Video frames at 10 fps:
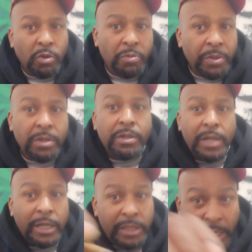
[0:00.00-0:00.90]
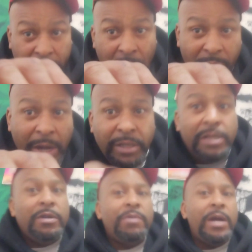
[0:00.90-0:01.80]
of them looping. That that shot right
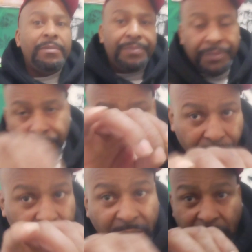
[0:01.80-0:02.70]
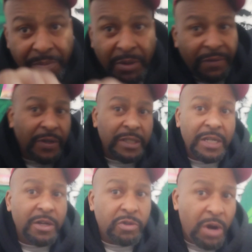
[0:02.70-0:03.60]
there, right? That's that motherfucker
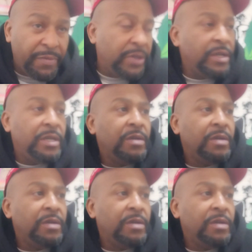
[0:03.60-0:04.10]
Terrence Crawford get